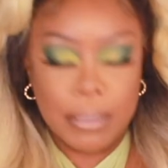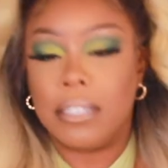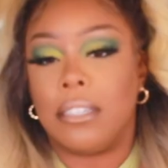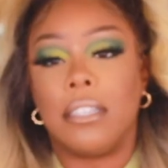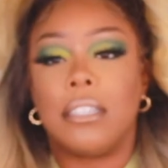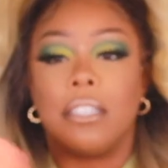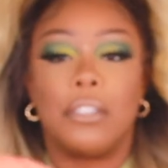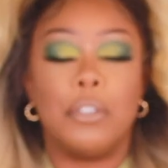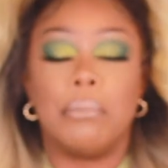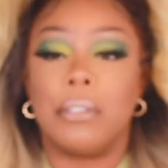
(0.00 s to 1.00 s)
it's just a
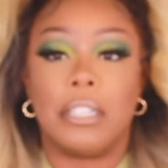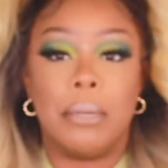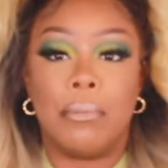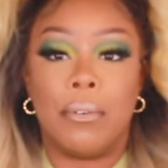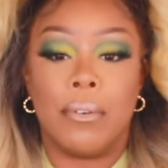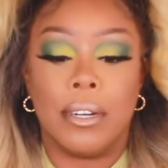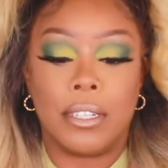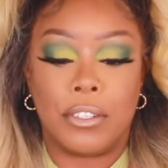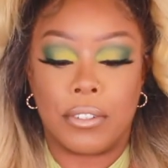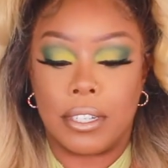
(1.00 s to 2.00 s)
super simple
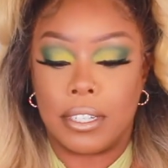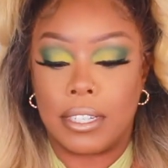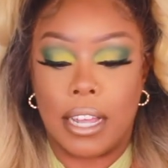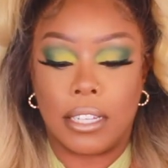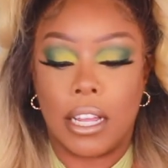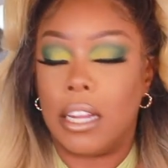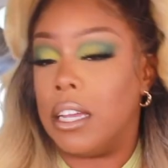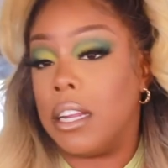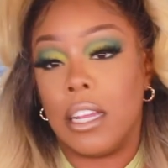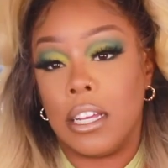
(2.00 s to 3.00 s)
orange dress. Like that,
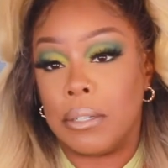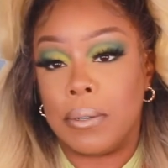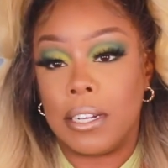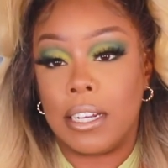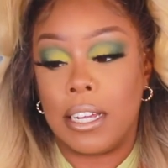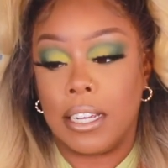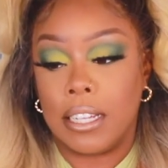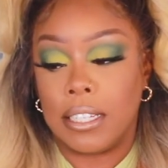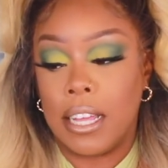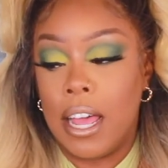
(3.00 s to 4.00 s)
it is what it
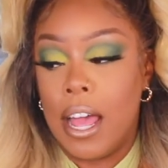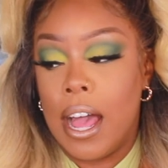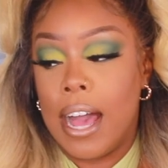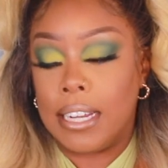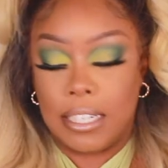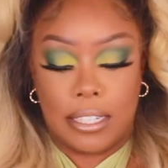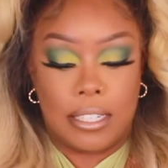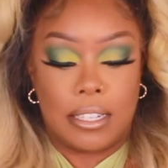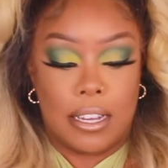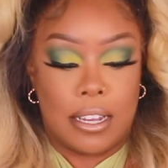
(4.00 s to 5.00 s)
is. I
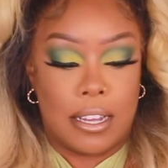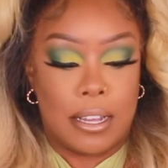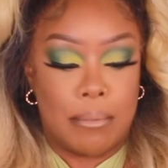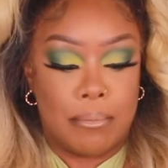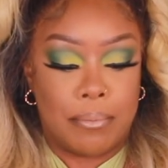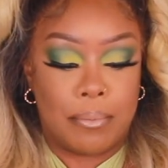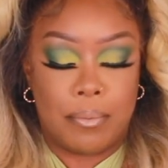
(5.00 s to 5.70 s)
just, um,